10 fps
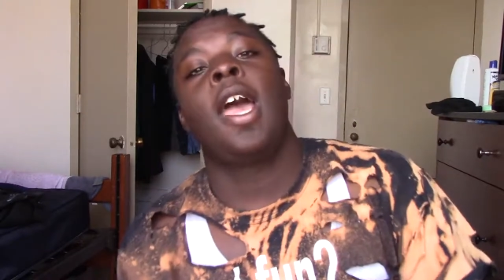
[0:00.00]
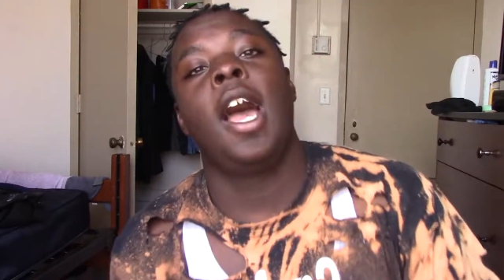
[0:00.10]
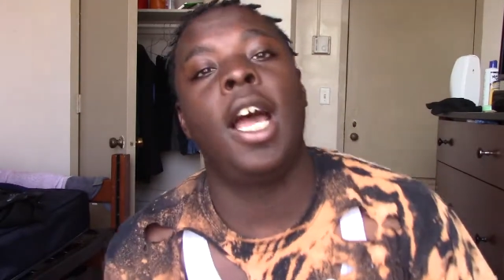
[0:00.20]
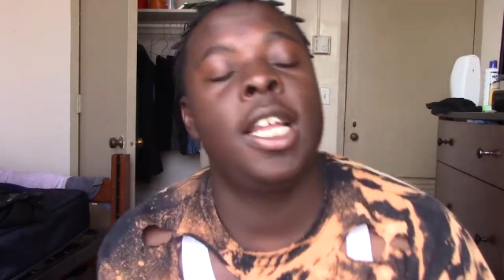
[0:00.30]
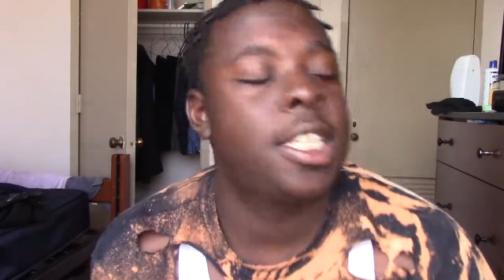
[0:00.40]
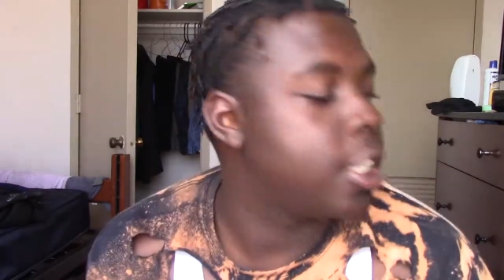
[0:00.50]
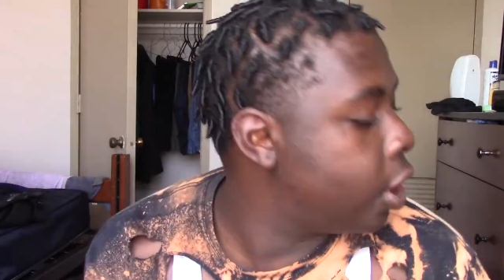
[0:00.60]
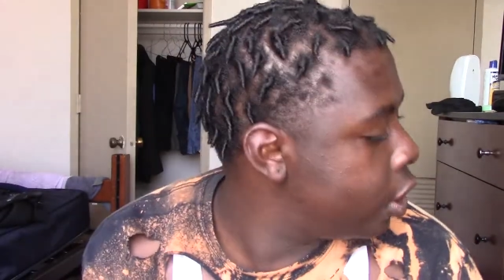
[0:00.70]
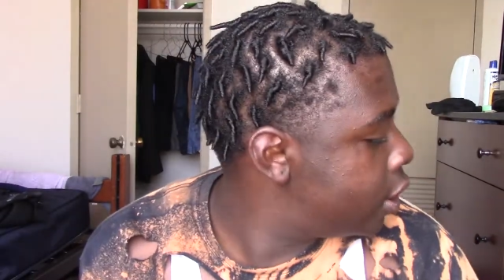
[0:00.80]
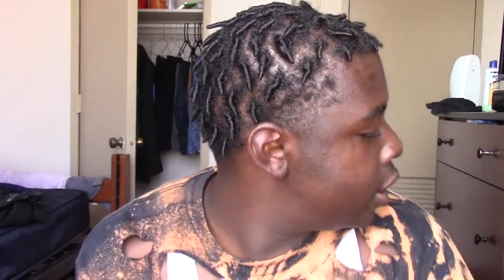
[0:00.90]
I
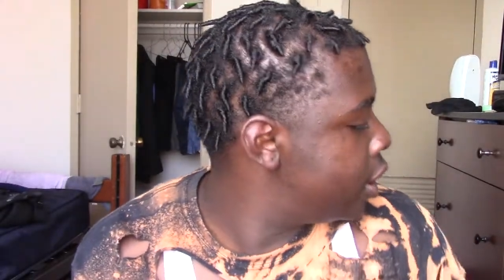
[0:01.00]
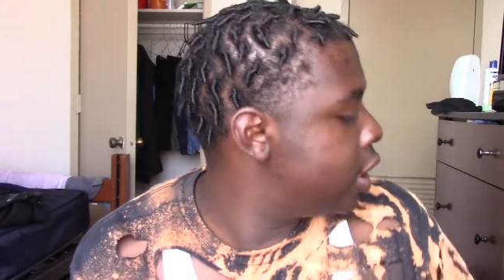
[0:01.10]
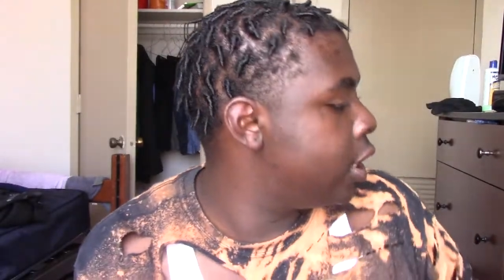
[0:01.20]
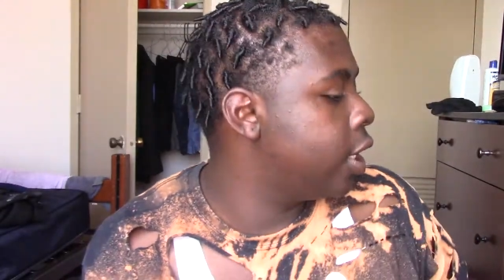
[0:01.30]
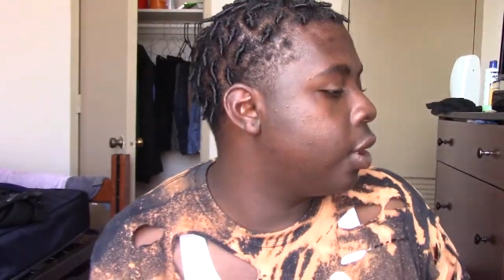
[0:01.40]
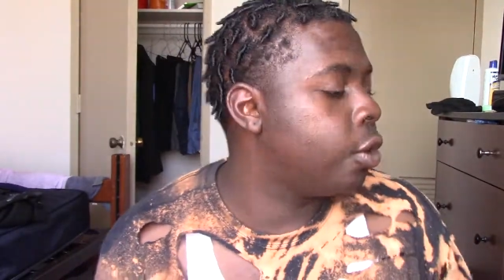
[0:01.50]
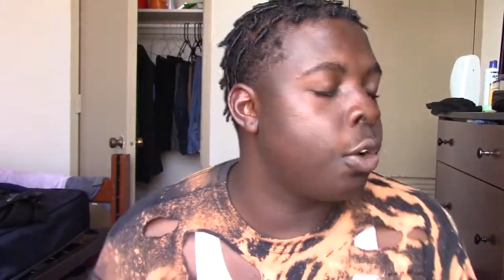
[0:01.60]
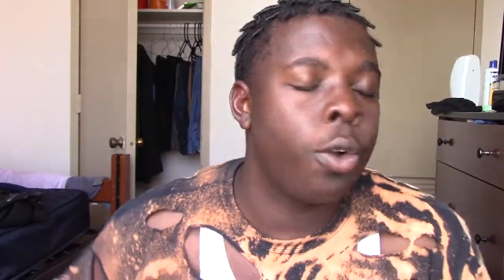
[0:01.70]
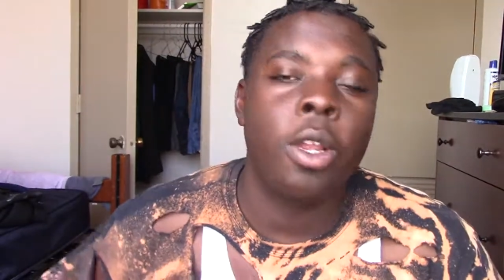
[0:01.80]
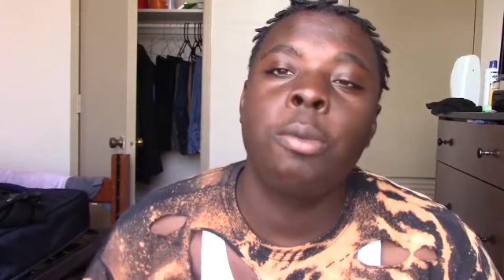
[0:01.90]
started
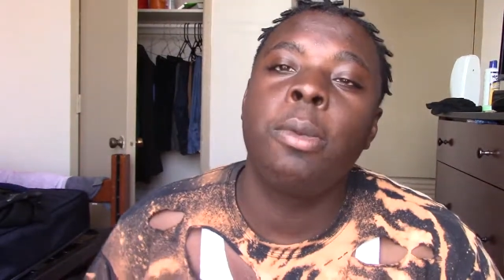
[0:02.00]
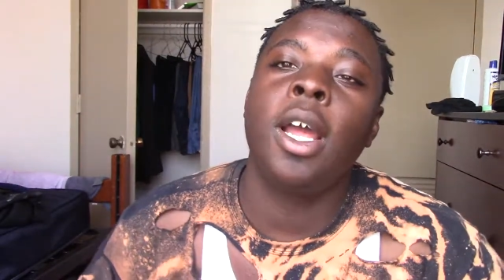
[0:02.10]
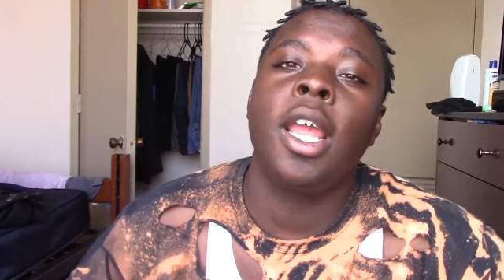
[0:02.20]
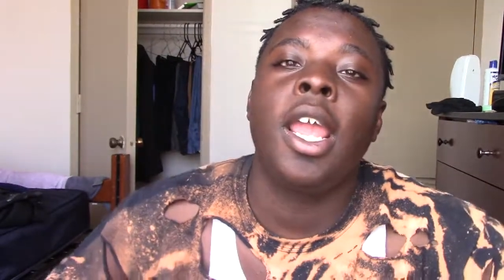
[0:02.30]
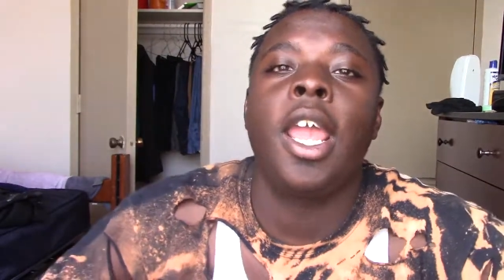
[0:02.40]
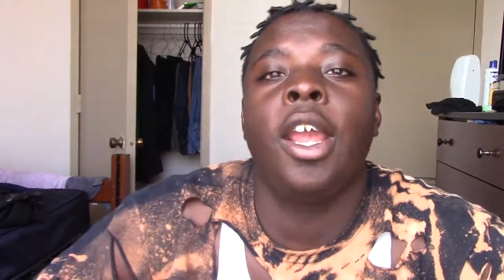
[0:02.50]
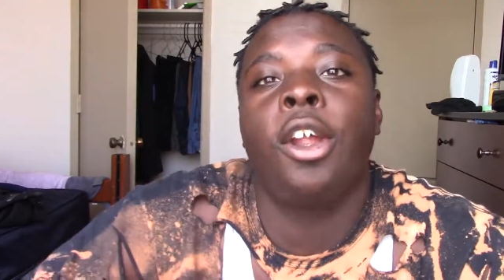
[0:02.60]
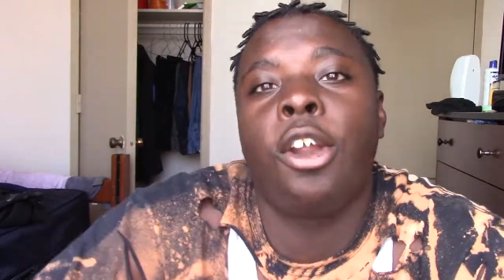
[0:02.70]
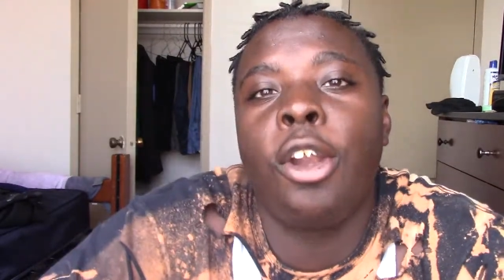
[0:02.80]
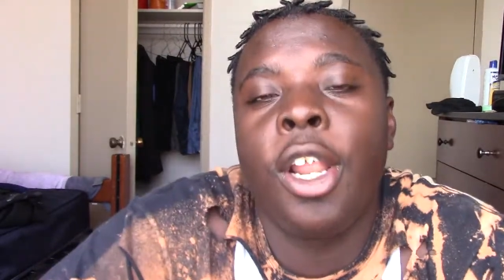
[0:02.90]
growing my
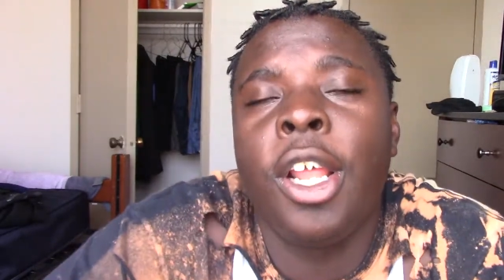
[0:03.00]
hair